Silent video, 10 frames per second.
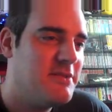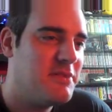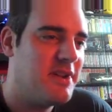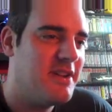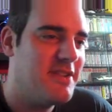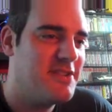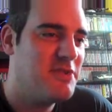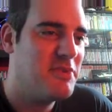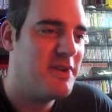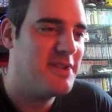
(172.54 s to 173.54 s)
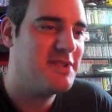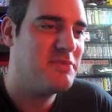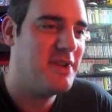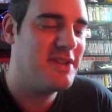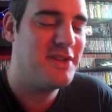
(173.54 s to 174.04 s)
but super high
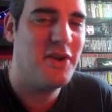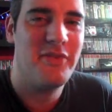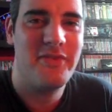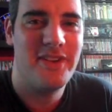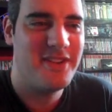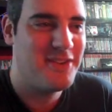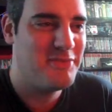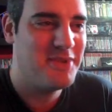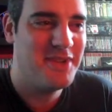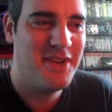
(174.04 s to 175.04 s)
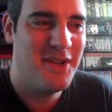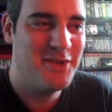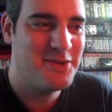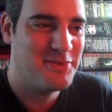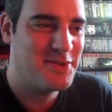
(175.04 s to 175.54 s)
speed and a lot of fun. I'll be doing
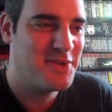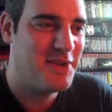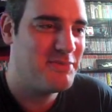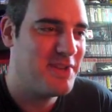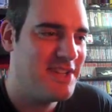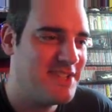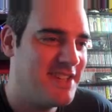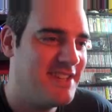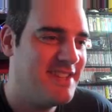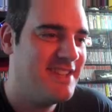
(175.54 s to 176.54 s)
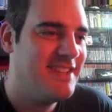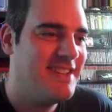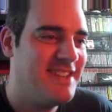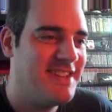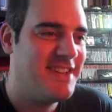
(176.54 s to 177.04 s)
loads more Trailblazer
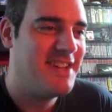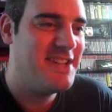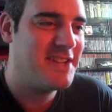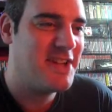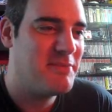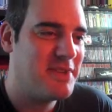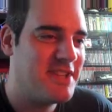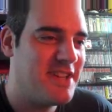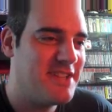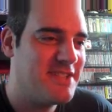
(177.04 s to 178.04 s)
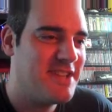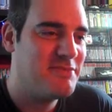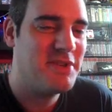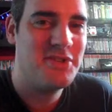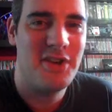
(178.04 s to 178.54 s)
in the coming days. So that's a
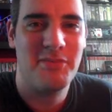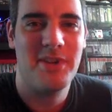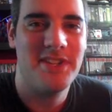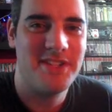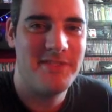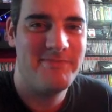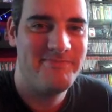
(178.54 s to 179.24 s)
bit of Trailblazer.